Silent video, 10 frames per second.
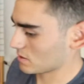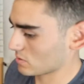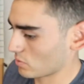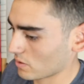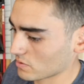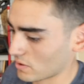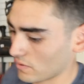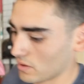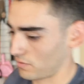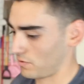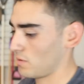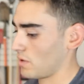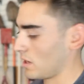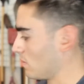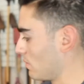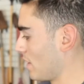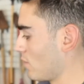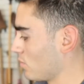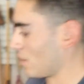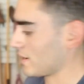when I was driving on the freeway, my
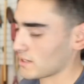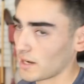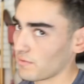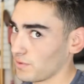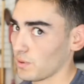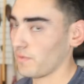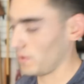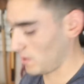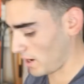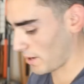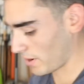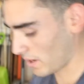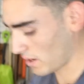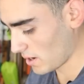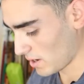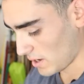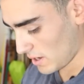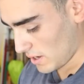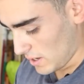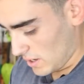whole right side flew up on the highway,
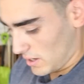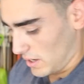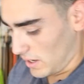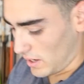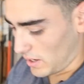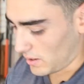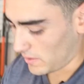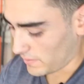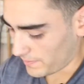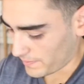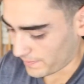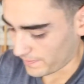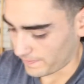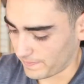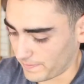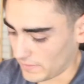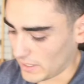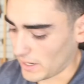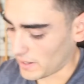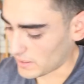and
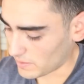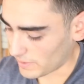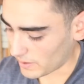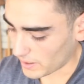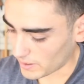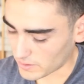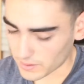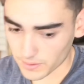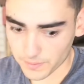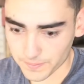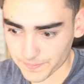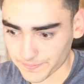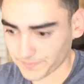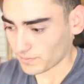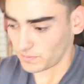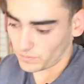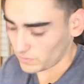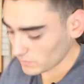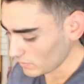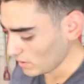yeah, that's about it. So
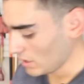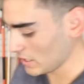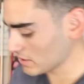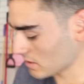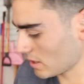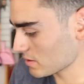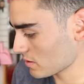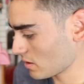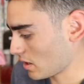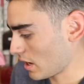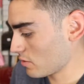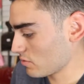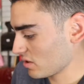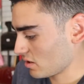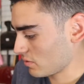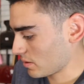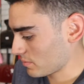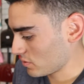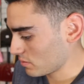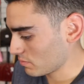it's just nice. I don't really know what I'm
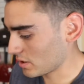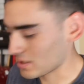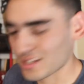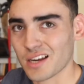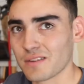doing, but it's kind of